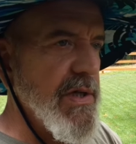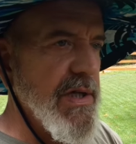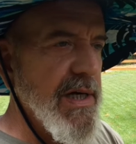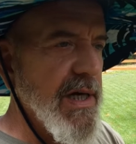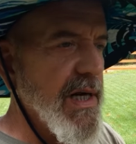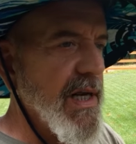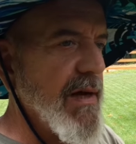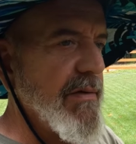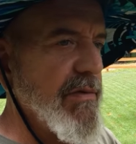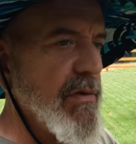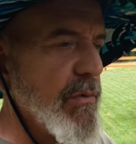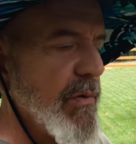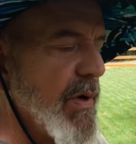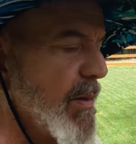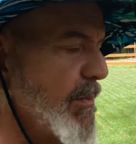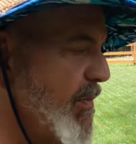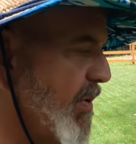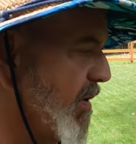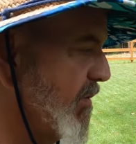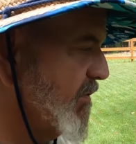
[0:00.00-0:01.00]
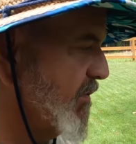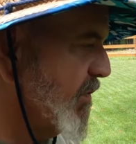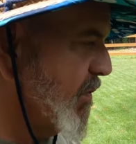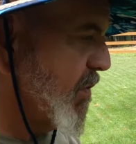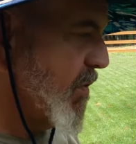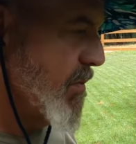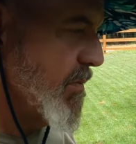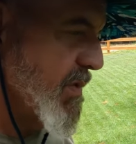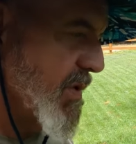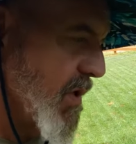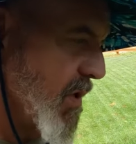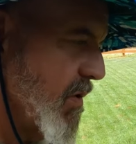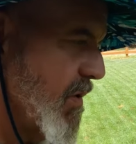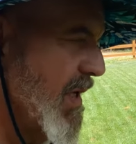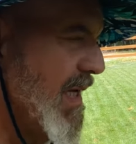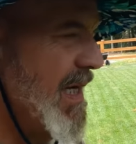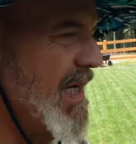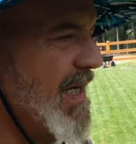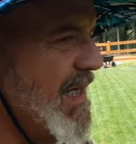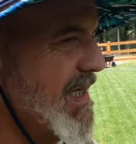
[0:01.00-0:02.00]
You got to have the right pump for them.
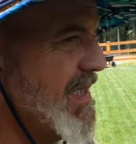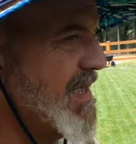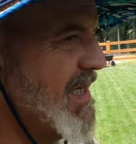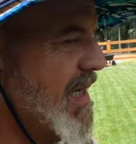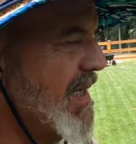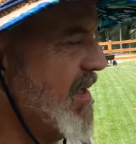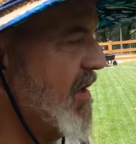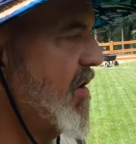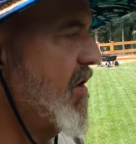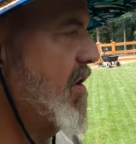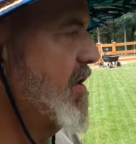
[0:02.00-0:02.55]
So it's kind of